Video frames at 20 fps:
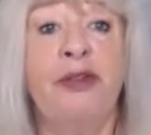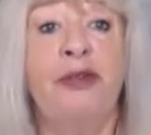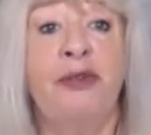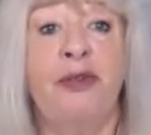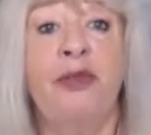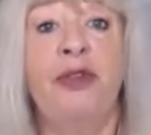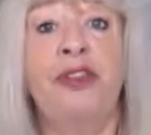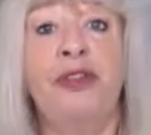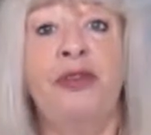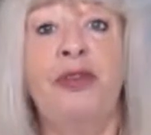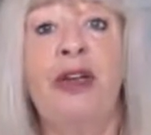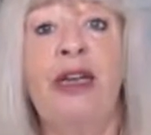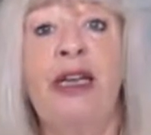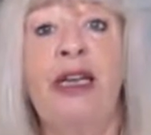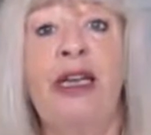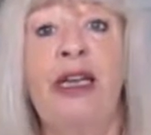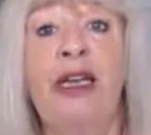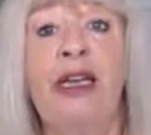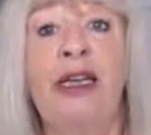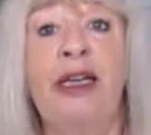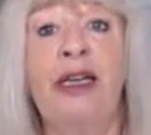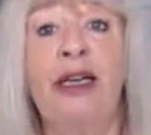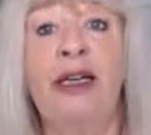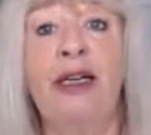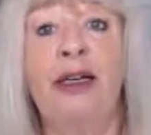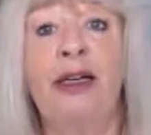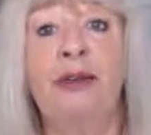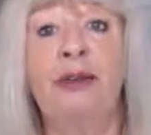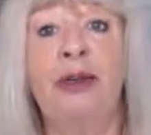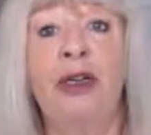was really
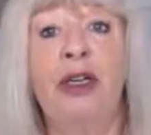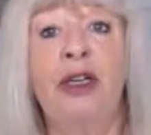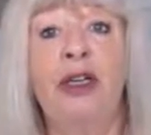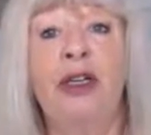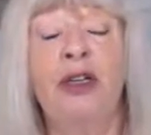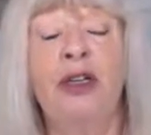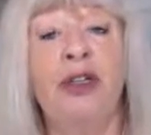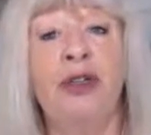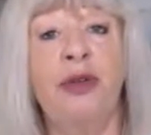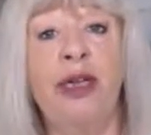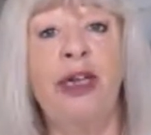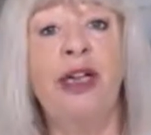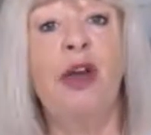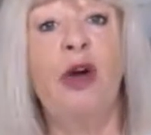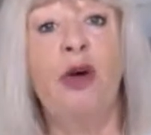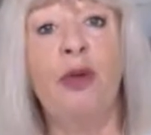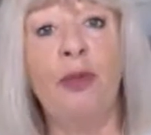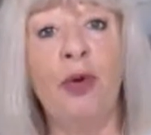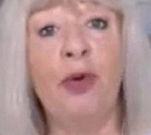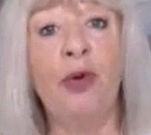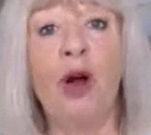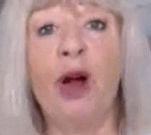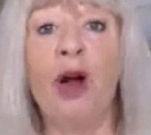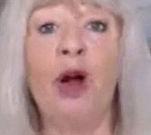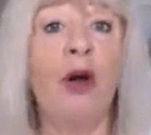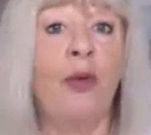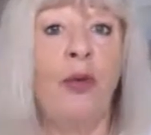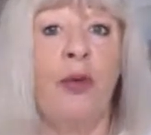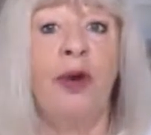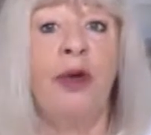doing a lot more
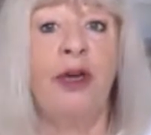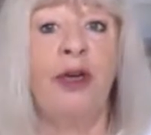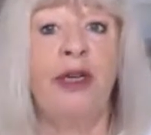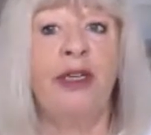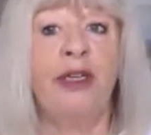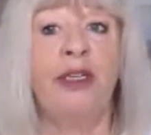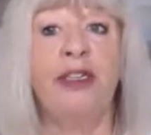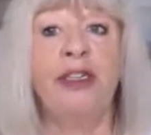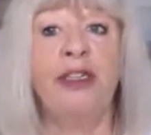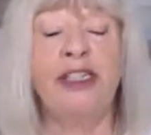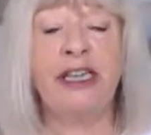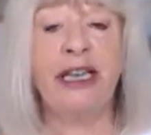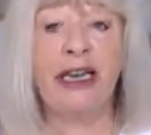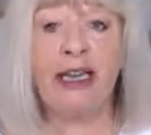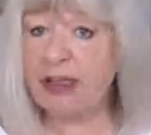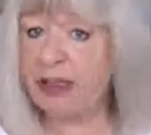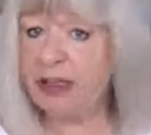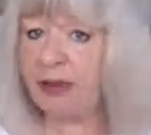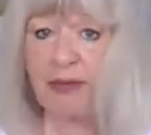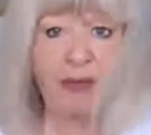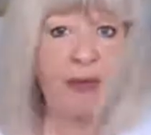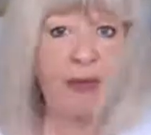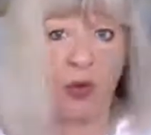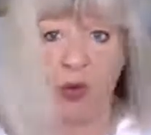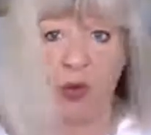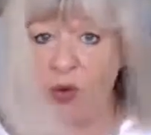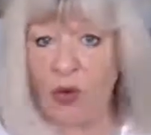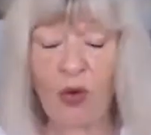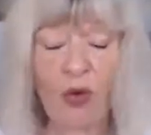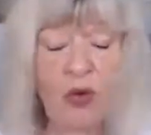artwork and selling
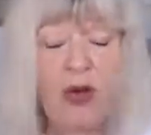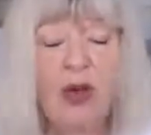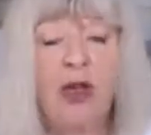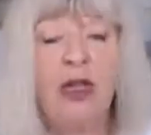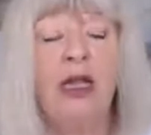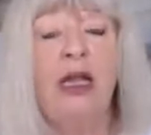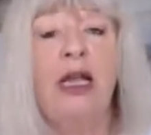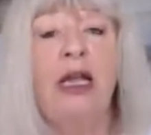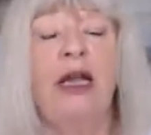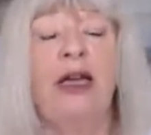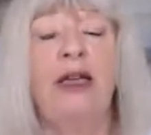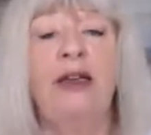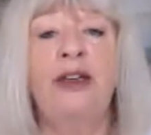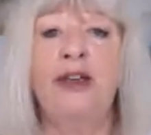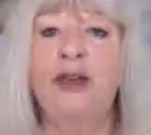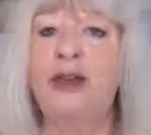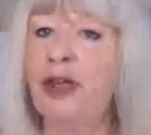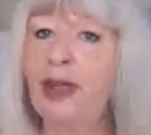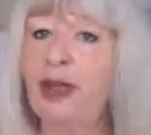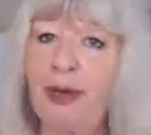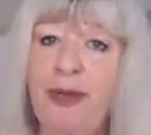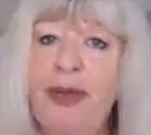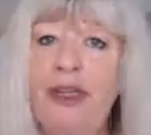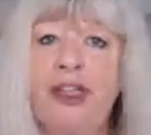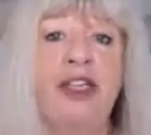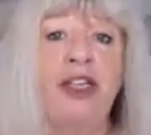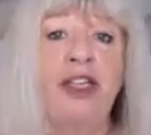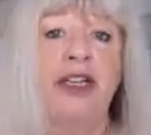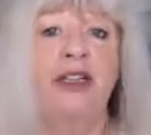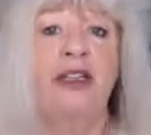more and doing
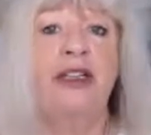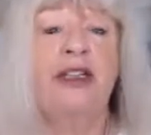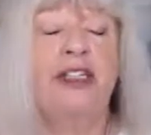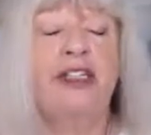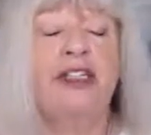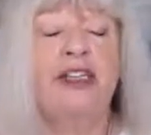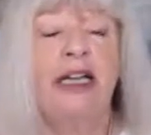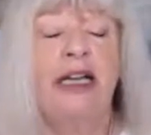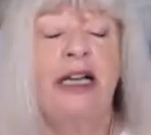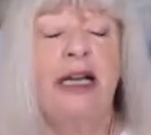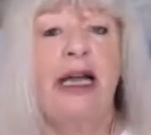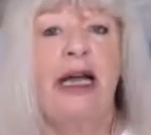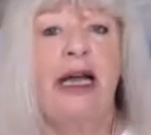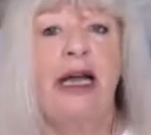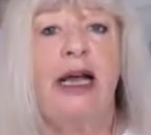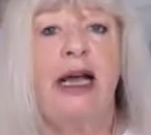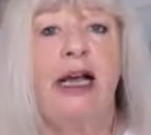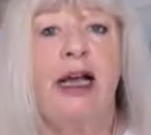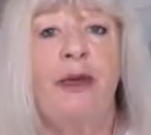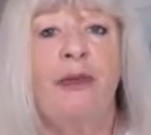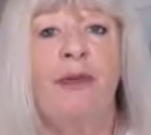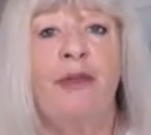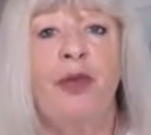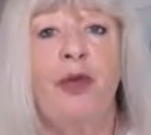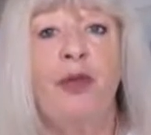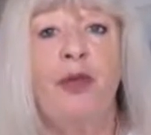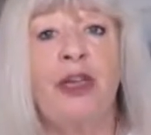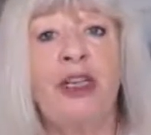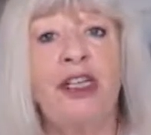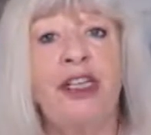commissions,
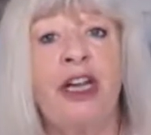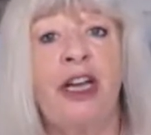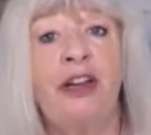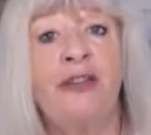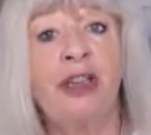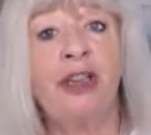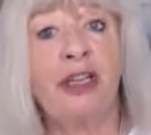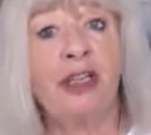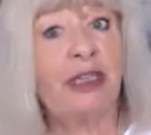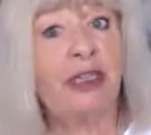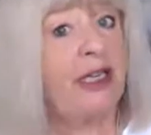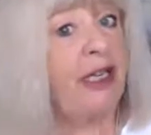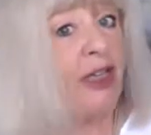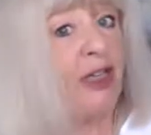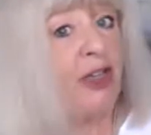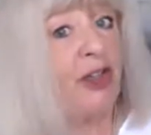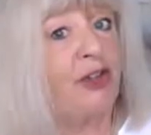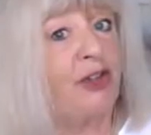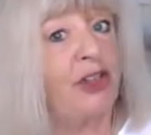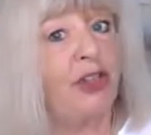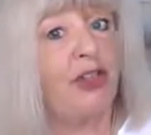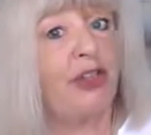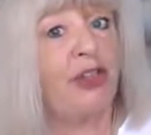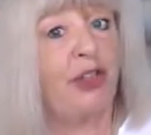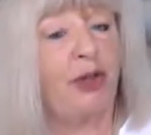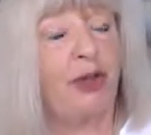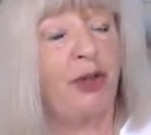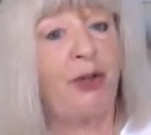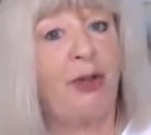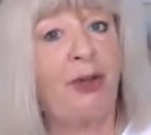which I've continued to
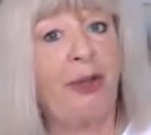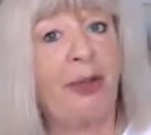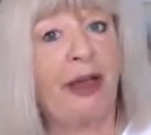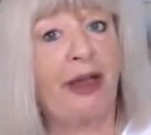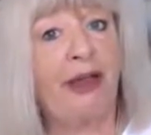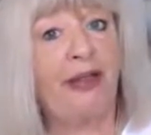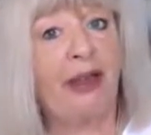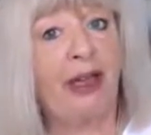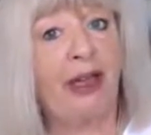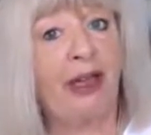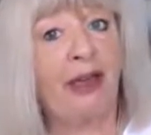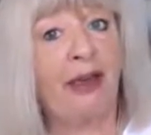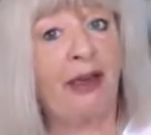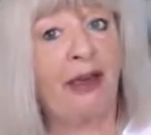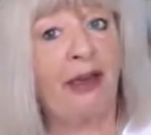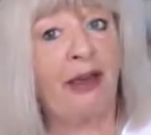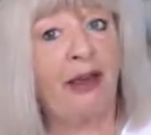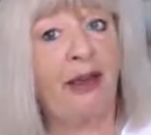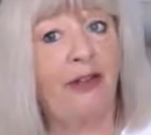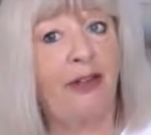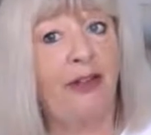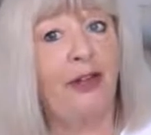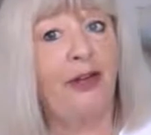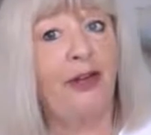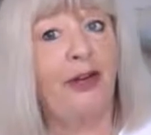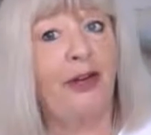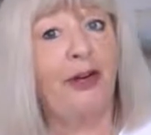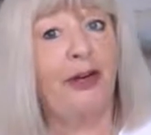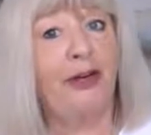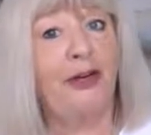do, but then
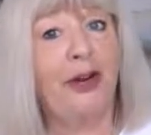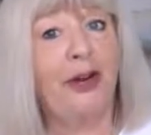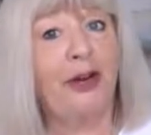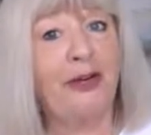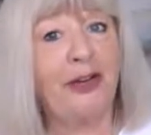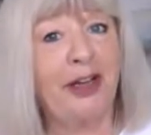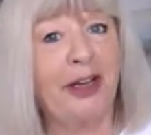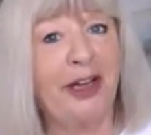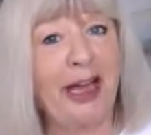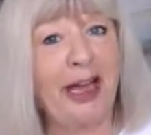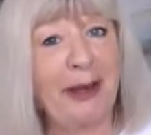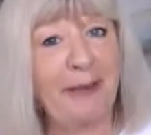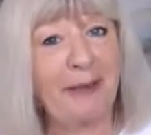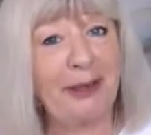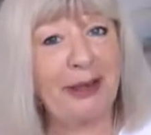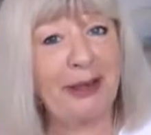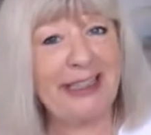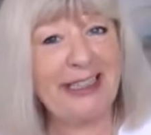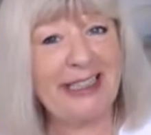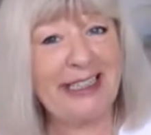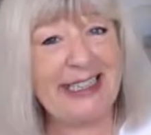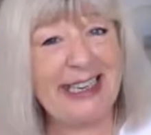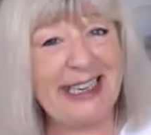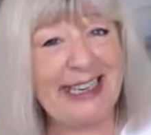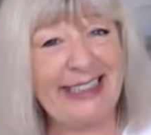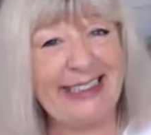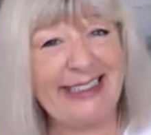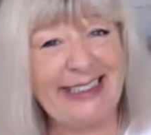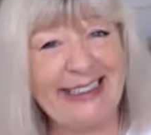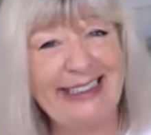Corona happened.
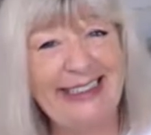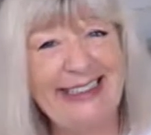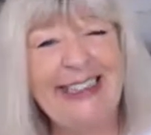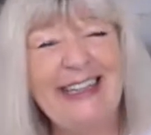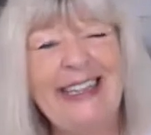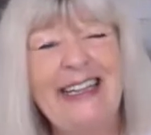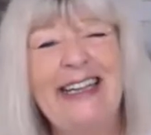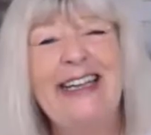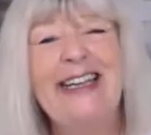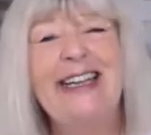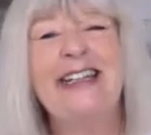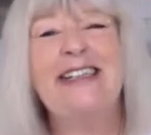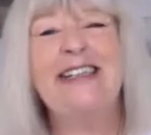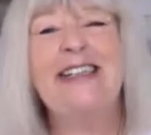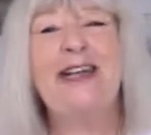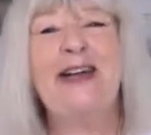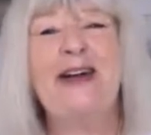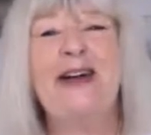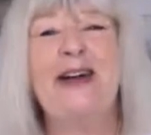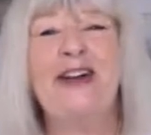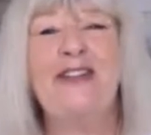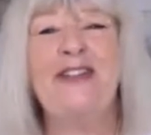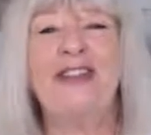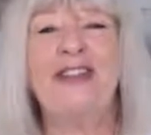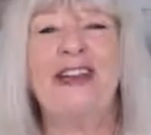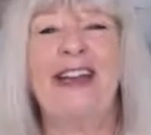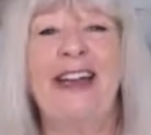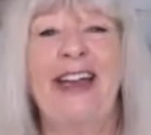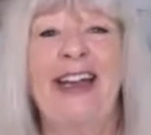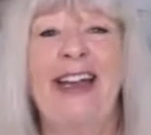So I've
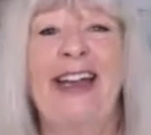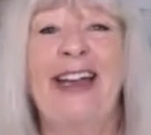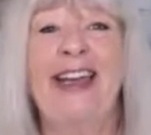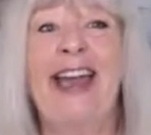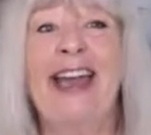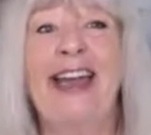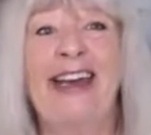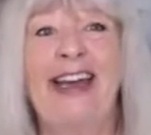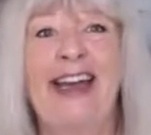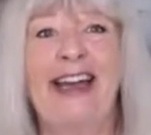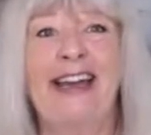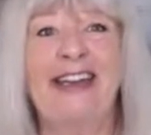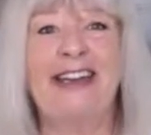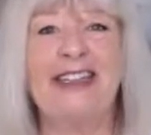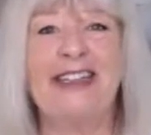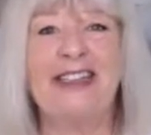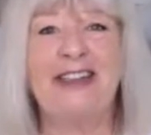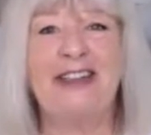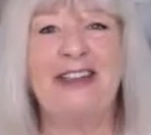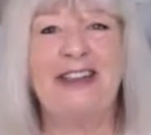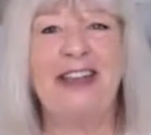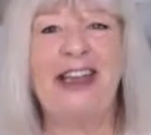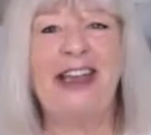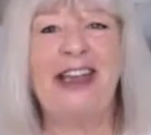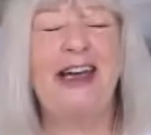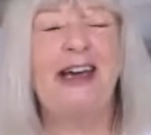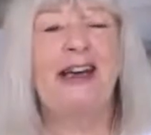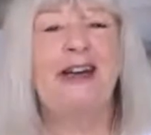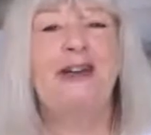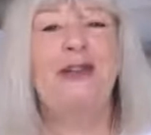again had to think
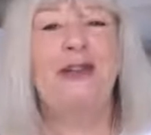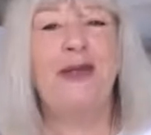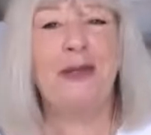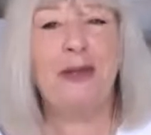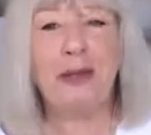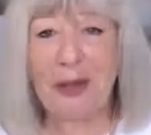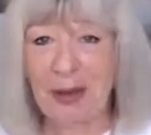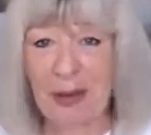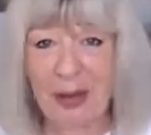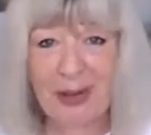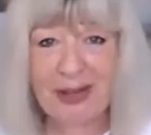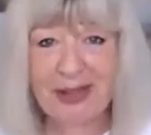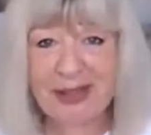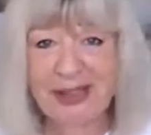out of the box,